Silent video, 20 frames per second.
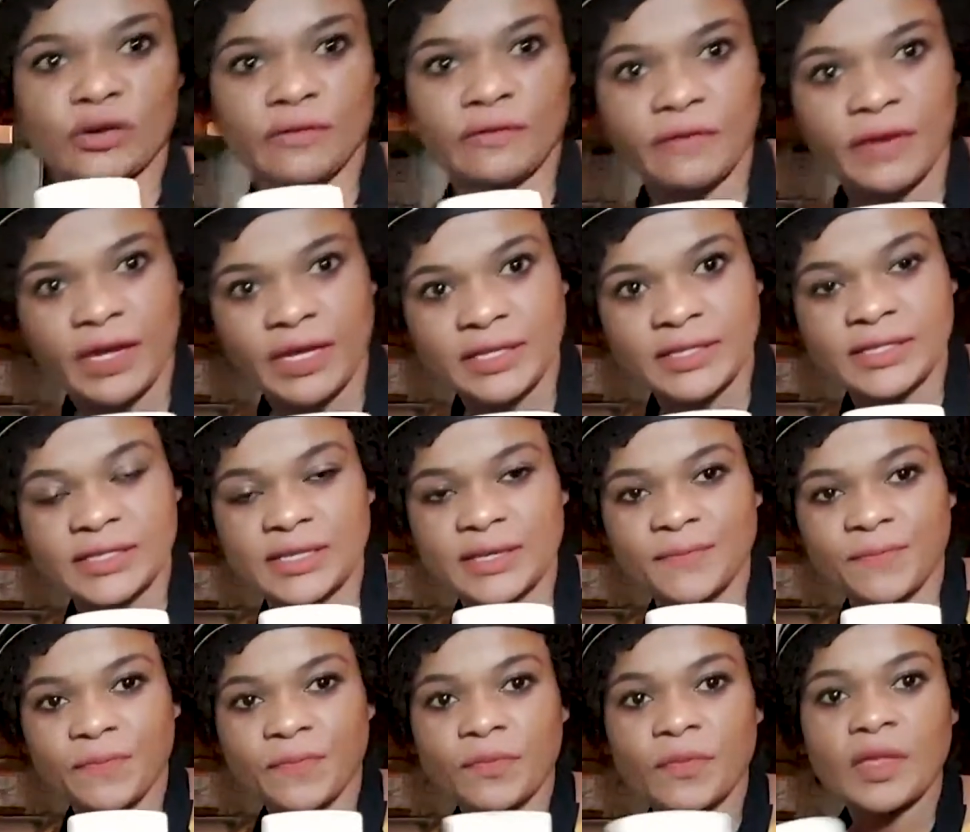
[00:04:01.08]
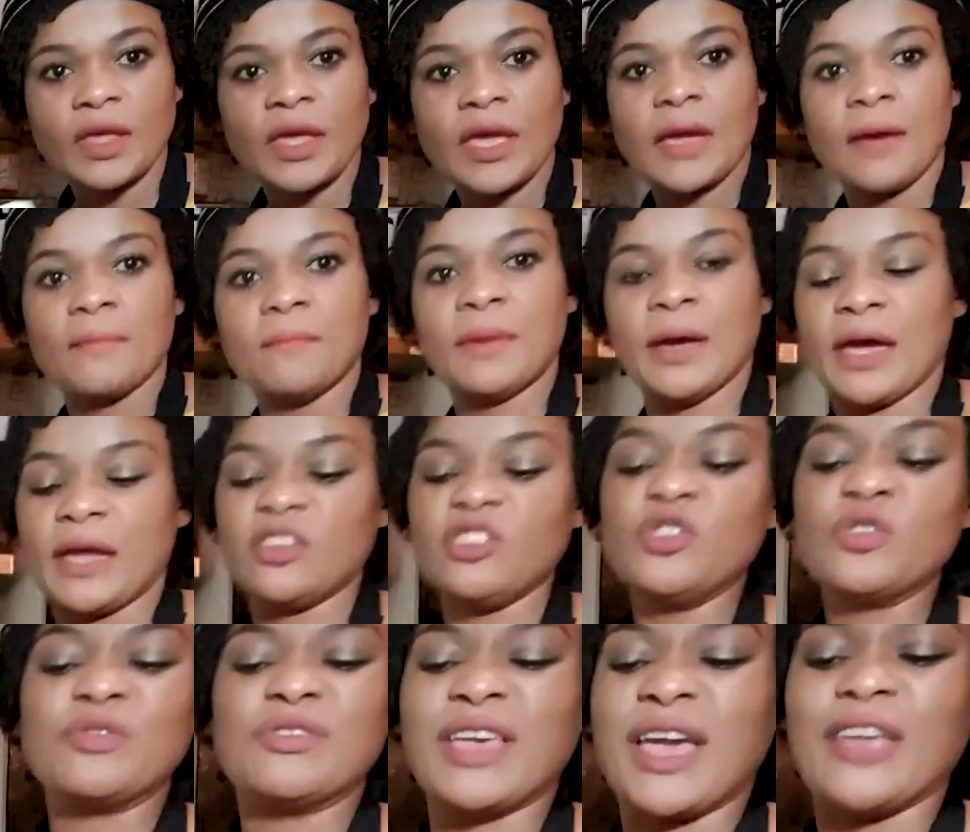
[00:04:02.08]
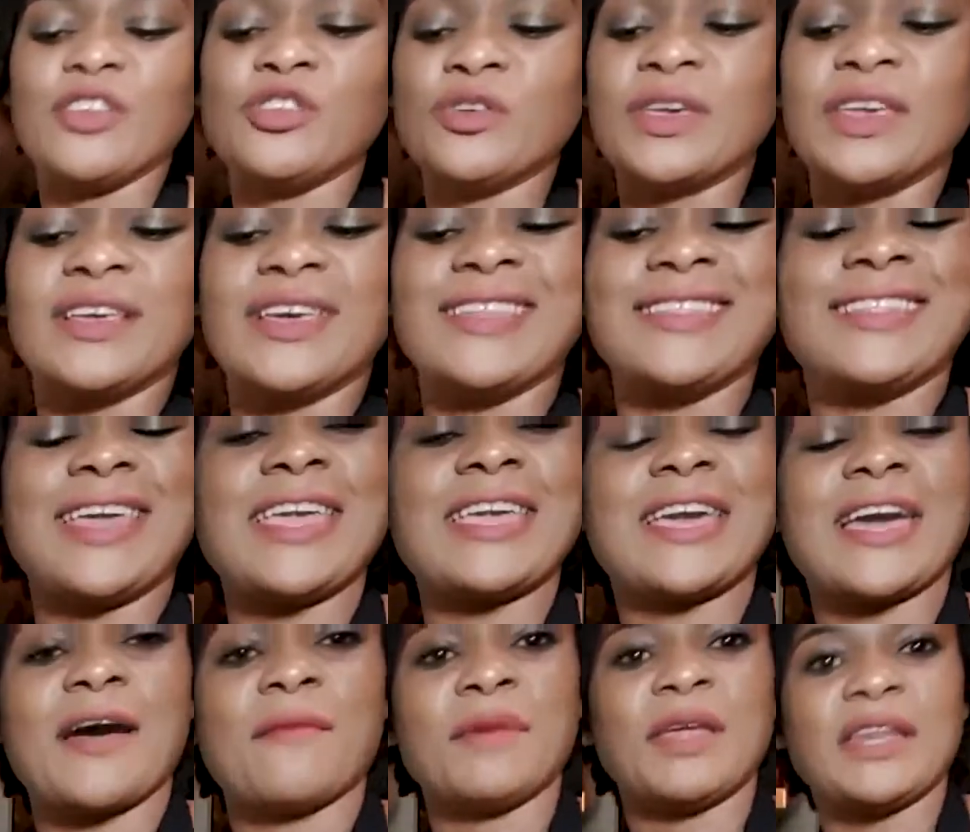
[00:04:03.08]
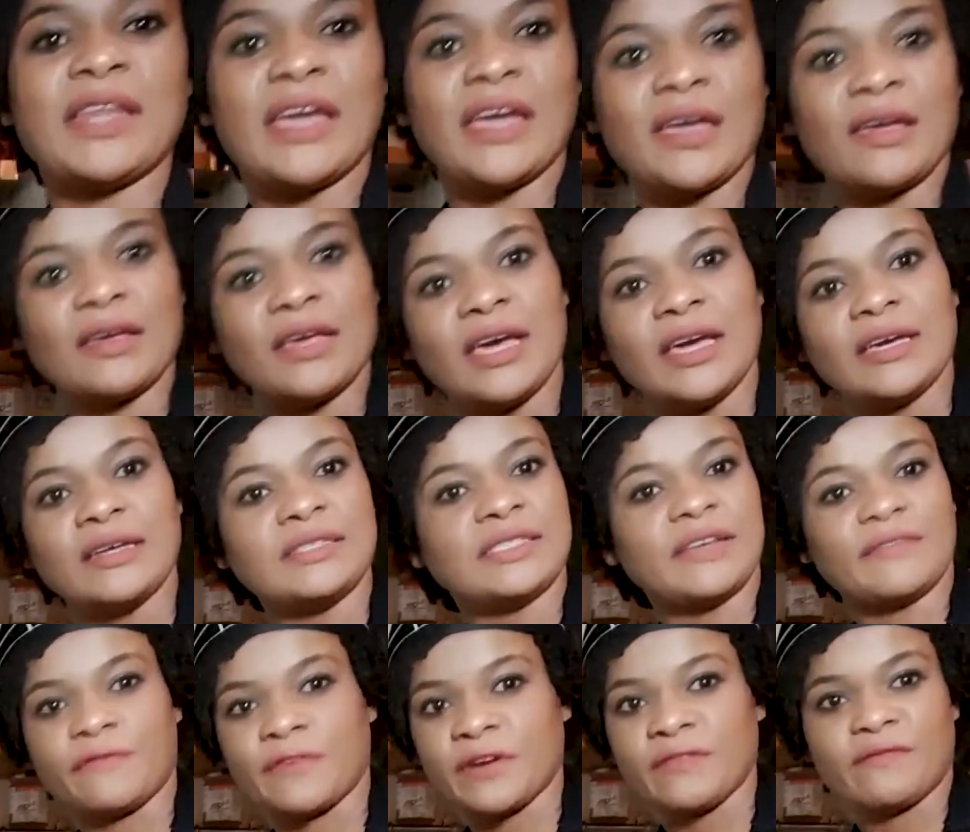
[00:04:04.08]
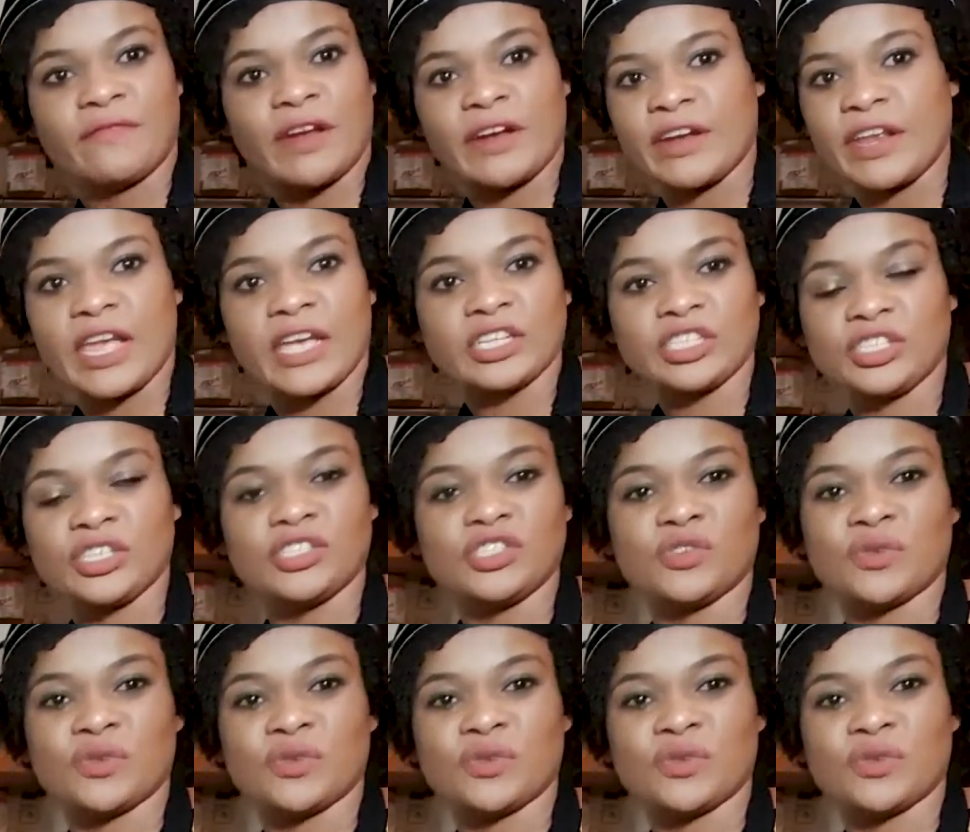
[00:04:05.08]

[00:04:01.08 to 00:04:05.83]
of it. But they come in different variations.